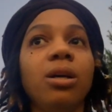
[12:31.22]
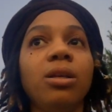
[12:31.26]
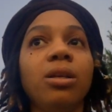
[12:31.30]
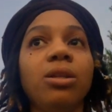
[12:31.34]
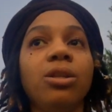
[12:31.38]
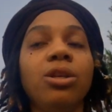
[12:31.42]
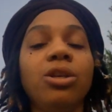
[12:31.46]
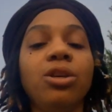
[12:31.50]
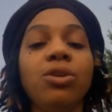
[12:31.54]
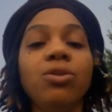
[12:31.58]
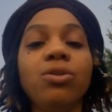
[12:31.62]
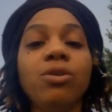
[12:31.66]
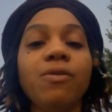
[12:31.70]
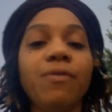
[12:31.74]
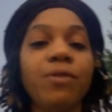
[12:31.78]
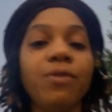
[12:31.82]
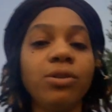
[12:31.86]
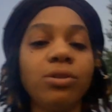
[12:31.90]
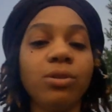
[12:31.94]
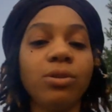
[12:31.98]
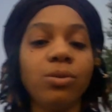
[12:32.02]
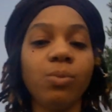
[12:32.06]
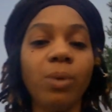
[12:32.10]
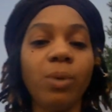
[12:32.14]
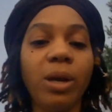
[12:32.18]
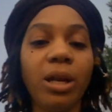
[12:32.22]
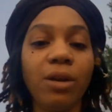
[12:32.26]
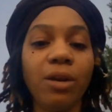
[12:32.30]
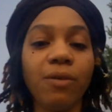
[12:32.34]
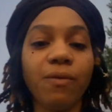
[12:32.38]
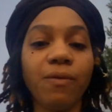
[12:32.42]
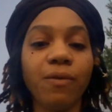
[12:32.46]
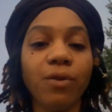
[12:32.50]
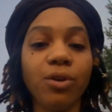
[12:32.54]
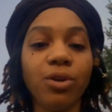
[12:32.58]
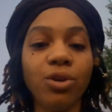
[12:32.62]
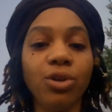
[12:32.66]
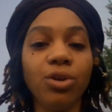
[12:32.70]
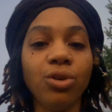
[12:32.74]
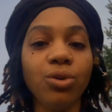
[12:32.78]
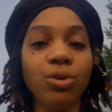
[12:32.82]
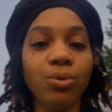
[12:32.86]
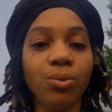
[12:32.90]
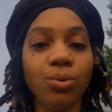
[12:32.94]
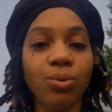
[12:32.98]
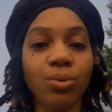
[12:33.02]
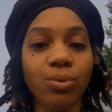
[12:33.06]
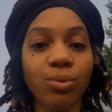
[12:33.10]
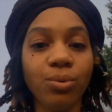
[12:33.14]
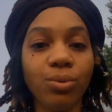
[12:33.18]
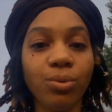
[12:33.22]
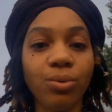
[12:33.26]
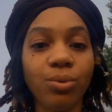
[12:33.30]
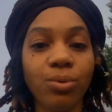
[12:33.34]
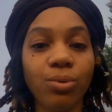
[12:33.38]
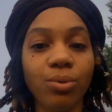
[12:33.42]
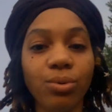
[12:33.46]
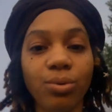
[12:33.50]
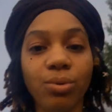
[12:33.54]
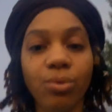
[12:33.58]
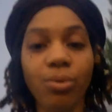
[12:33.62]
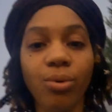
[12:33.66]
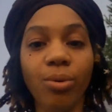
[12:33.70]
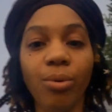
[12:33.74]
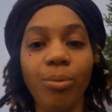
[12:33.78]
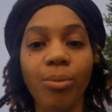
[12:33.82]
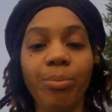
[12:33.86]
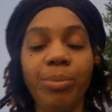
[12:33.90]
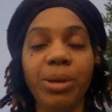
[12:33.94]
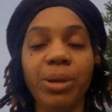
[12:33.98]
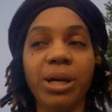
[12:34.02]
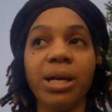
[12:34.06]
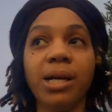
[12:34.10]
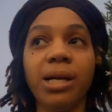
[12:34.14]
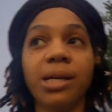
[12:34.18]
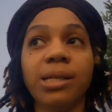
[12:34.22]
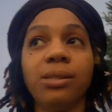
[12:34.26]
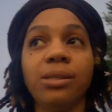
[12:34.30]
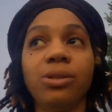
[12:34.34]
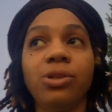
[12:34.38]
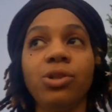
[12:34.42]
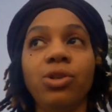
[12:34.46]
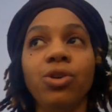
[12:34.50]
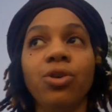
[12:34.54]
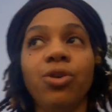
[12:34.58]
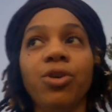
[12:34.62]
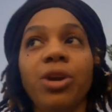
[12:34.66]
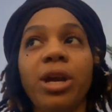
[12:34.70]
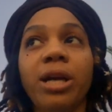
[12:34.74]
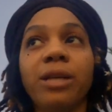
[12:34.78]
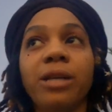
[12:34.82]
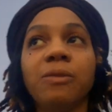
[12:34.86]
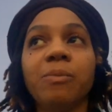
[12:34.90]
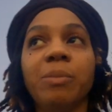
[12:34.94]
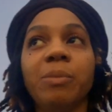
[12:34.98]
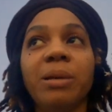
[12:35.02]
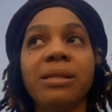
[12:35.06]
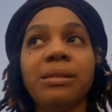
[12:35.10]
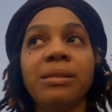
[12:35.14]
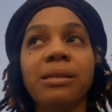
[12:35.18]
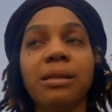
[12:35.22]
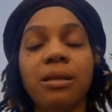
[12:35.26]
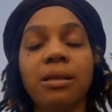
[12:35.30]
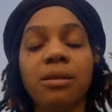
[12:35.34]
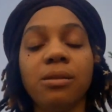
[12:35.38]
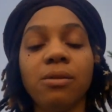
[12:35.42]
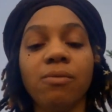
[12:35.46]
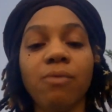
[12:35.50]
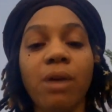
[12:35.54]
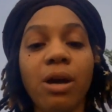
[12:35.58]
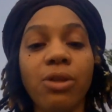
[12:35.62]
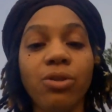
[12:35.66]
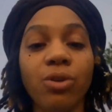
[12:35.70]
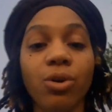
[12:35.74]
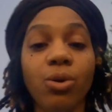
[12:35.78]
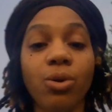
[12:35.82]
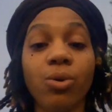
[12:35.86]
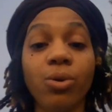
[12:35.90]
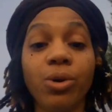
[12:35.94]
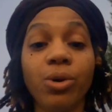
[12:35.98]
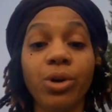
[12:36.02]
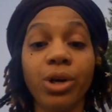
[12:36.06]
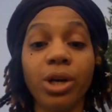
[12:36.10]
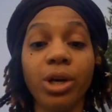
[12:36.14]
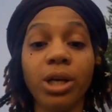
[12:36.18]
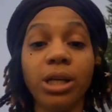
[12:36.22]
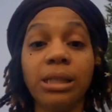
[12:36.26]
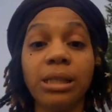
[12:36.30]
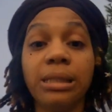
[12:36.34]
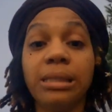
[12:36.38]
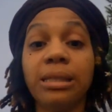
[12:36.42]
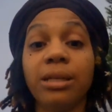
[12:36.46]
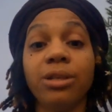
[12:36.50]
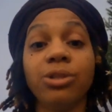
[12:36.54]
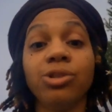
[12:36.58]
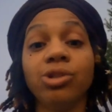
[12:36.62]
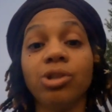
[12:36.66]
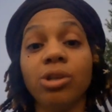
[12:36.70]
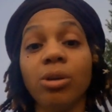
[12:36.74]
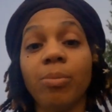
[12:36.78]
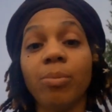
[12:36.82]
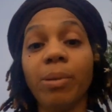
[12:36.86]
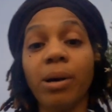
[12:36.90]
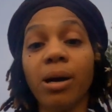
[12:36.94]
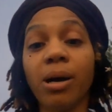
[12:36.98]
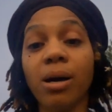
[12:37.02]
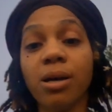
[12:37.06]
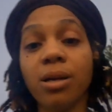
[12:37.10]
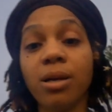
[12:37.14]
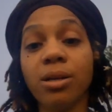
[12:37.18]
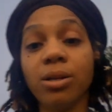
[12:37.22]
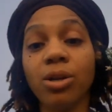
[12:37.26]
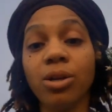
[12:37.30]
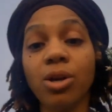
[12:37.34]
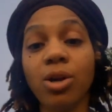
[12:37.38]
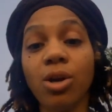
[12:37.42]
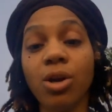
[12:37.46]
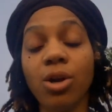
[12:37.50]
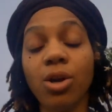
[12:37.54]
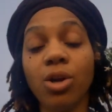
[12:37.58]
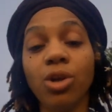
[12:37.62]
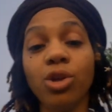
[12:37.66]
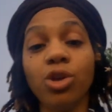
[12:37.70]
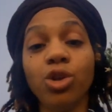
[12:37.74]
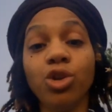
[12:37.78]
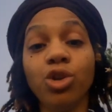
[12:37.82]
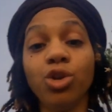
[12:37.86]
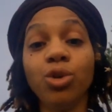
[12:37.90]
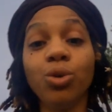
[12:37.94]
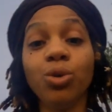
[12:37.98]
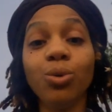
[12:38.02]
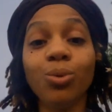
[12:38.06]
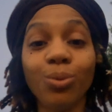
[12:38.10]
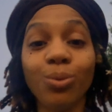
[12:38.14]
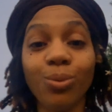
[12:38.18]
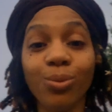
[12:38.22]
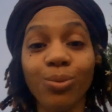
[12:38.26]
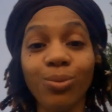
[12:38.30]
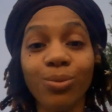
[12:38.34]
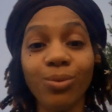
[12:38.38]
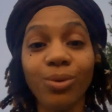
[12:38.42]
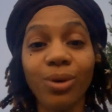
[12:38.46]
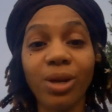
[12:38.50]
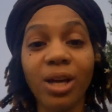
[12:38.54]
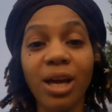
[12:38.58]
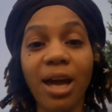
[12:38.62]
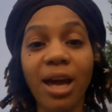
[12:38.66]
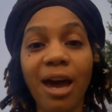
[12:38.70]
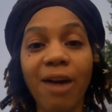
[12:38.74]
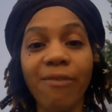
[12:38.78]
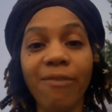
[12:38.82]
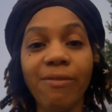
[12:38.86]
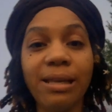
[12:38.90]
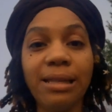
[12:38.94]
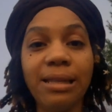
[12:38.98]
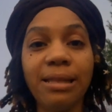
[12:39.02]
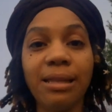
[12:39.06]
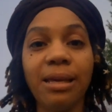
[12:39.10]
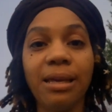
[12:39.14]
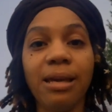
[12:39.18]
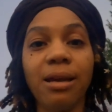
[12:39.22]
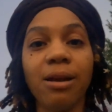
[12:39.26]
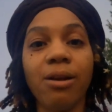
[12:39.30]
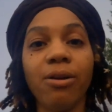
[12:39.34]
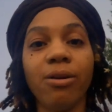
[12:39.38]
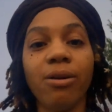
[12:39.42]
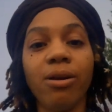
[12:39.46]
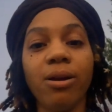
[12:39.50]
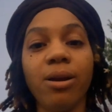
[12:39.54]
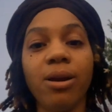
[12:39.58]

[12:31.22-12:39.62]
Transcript: the universe is waiting for you, because your next blessing is around the corner, contingent upon you. Everything